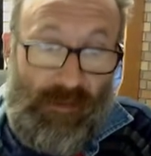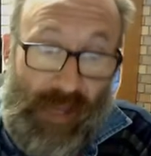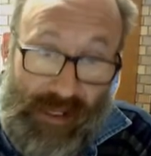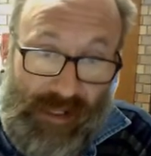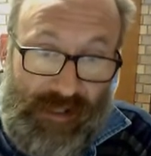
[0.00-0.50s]

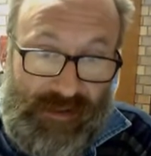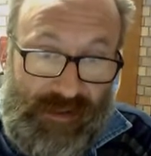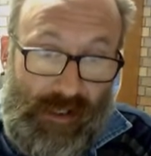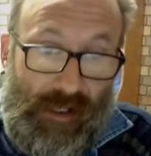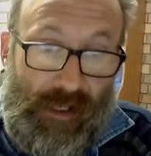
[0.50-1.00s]
That
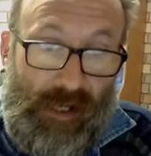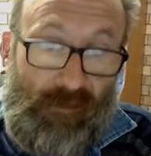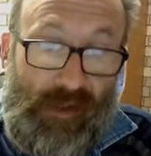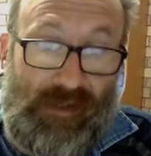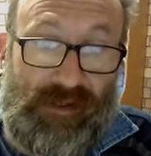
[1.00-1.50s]
is,
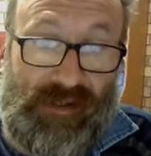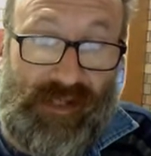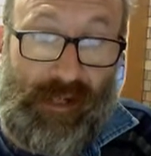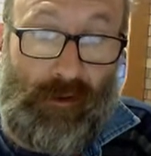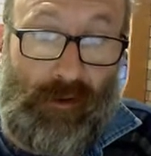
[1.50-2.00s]
if it isn't
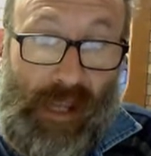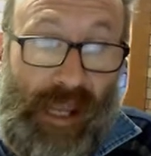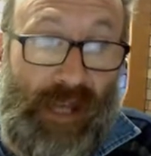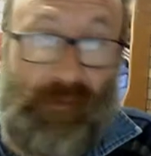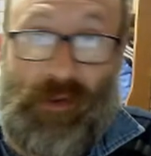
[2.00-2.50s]
settled
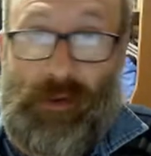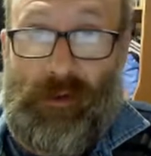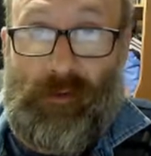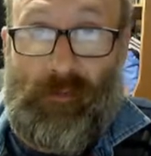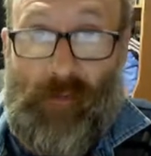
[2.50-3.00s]
out of it
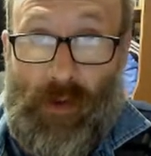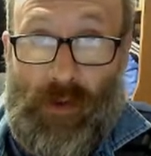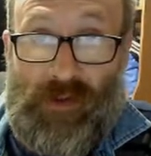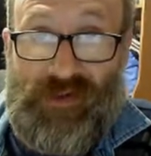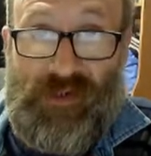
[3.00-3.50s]

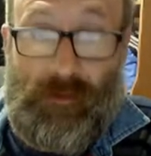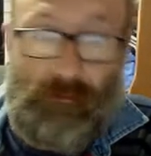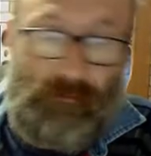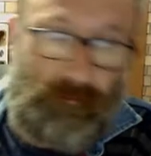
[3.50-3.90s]
first.